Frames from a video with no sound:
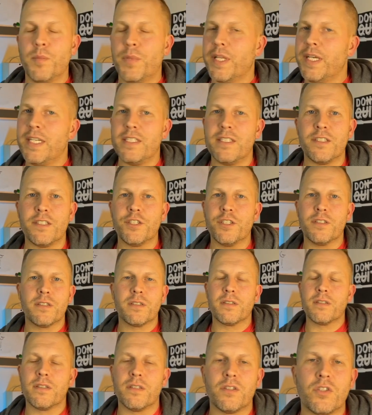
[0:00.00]
Please just
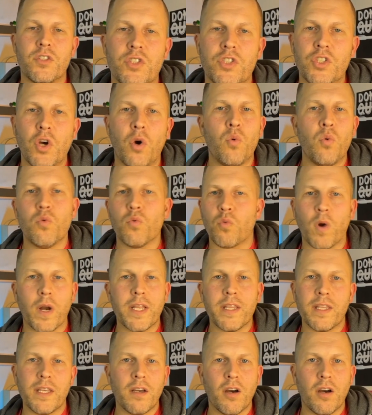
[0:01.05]
don't write the